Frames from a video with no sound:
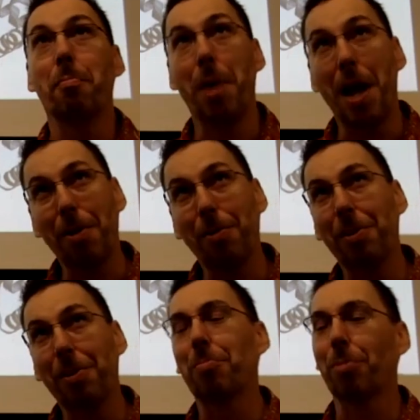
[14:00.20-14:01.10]

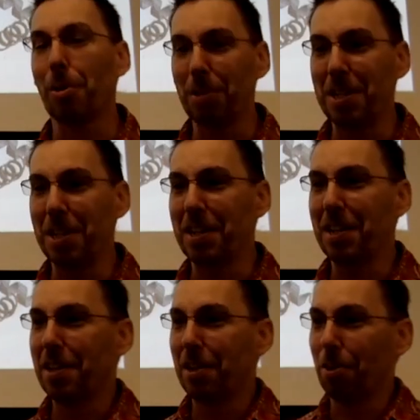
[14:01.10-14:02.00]
bound protein
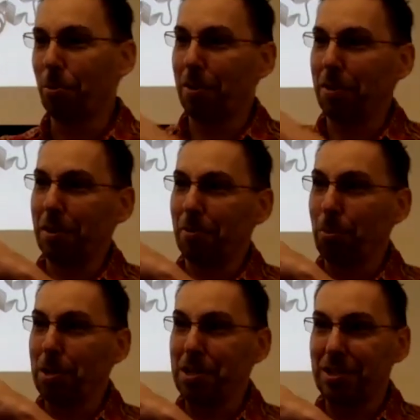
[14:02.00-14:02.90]
with
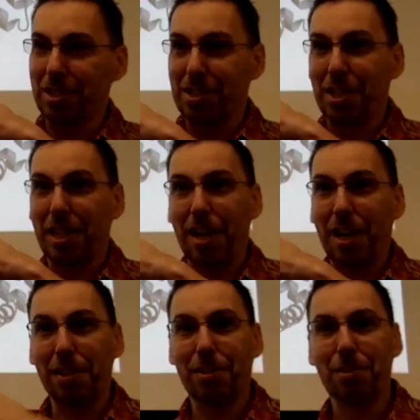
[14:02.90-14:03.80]
regions that stick
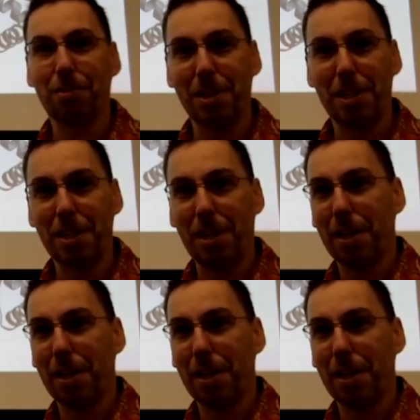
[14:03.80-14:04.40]
out into the